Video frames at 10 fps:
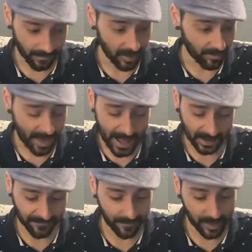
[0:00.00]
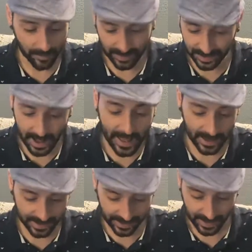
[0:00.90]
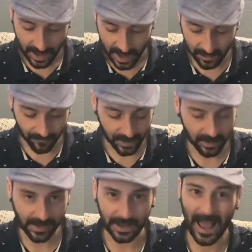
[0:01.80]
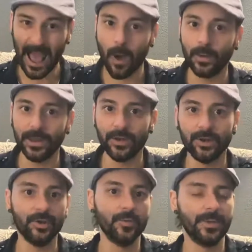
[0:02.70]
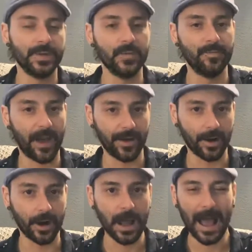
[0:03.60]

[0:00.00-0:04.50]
your past, from your mistakes, and realizing how can you do better.